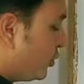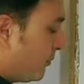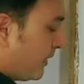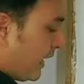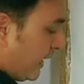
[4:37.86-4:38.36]
to
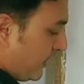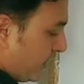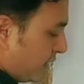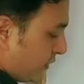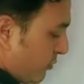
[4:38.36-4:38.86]
apply
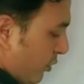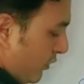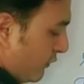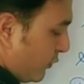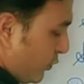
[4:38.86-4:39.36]
a small
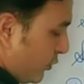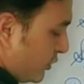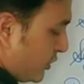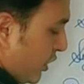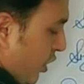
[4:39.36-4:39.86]

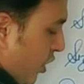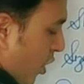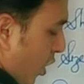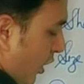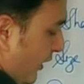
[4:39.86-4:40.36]
force
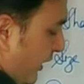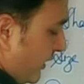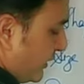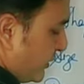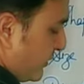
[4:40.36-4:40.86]
on a
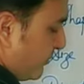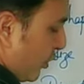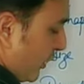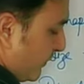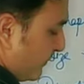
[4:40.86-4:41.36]
rigid
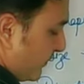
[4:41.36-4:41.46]
body,